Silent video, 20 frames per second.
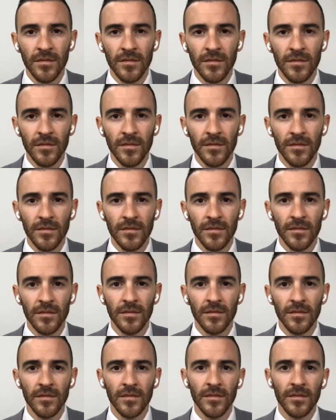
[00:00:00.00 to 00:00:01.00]

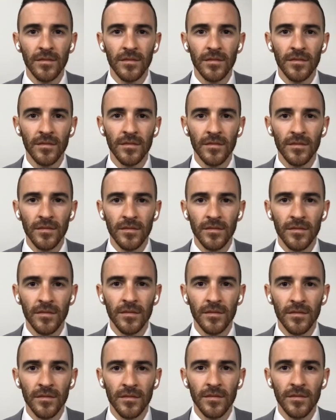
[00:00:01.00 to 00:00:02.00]

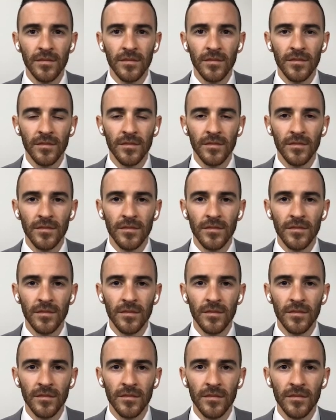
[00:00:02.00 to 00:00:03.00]

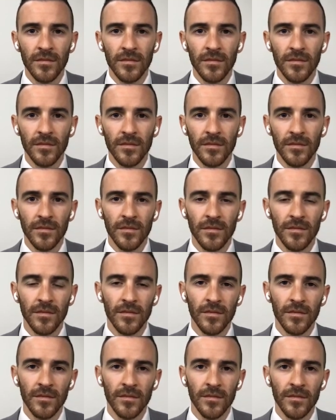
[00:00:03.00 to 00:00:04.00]

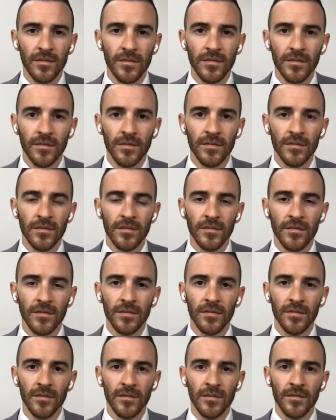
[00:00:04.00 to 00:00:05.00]

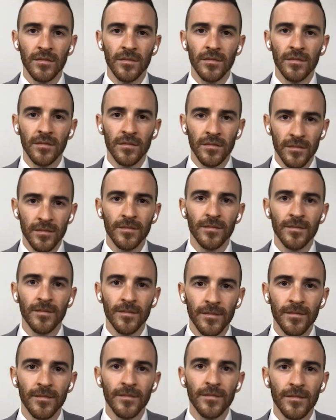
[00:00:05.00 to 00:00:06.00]

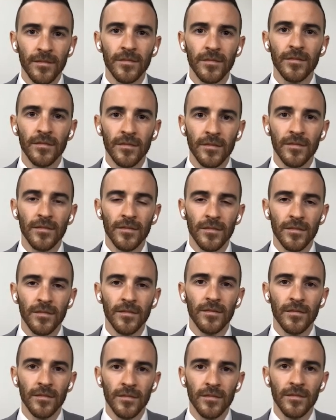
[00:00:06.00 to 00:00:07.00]

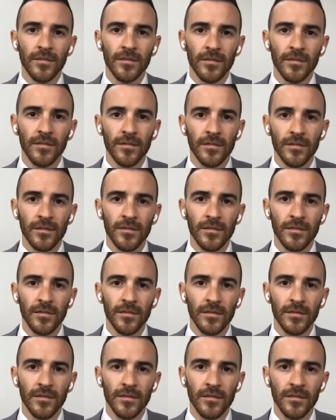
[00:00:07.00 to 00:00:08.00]
(silent)